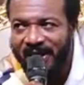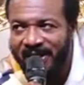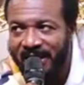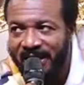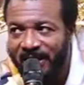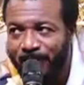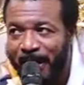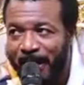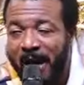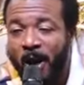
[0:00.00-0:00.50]
It
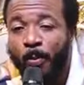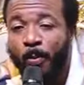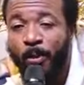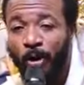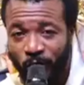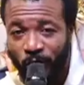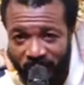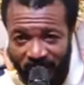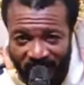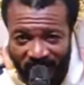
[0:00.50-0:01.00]
is by
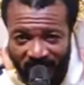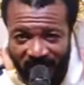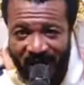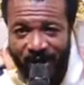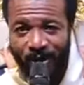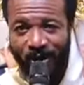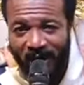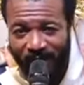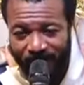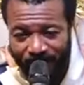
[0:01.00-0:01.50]
opportunity that
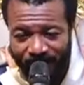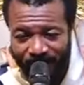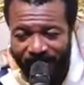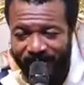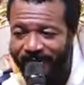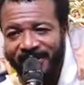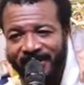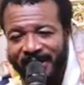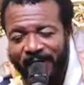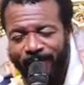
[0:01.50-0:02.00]
you have
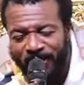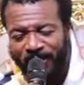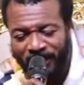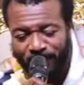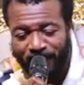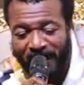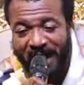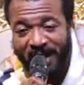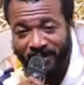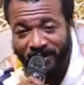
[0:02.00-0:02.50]
money. If it's
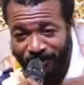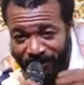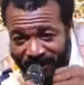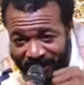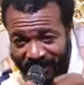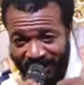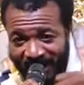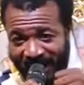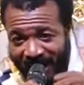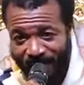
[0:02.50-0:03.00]
by
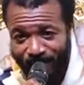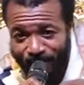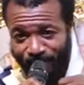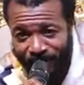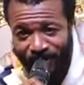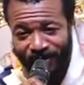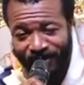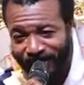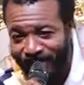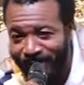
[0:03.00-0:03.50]
physical
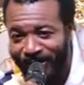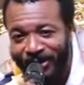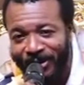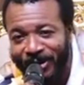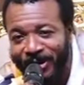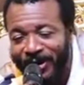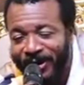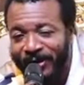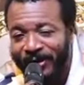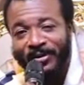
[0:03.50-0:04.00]
bone,
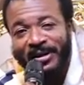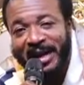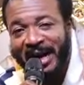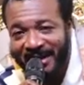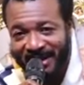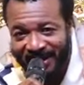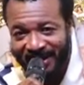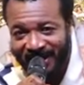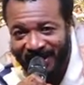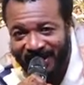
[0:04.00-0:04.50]
you can
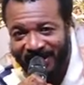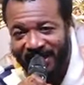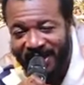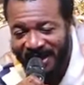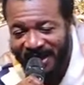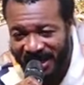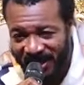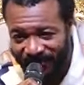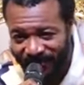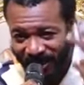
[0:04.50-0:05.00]
get it.
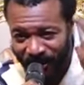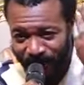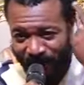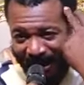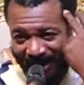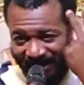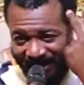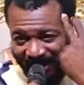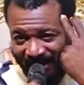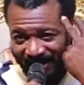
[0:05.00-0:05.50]
If it's by
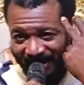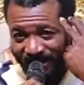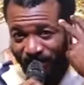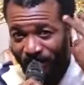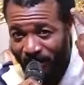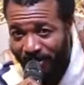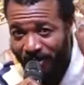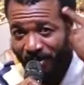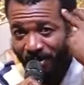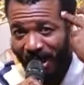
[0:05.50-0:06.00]
intelligence,
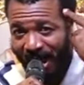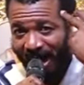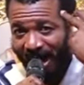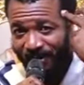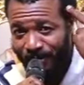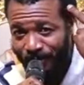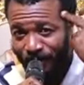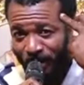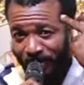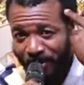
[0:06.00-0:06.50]
some
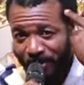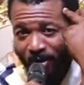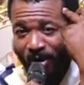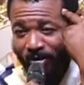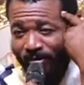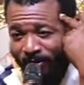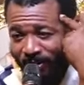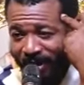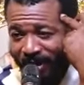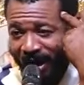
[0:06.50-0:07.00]

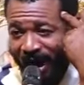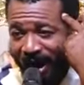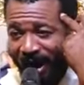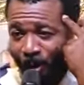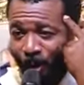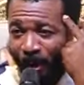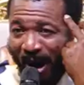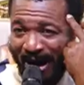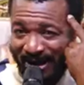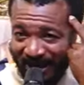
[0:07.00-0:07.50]
people are
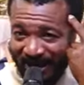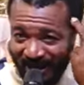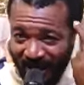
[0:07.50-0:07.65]
wiser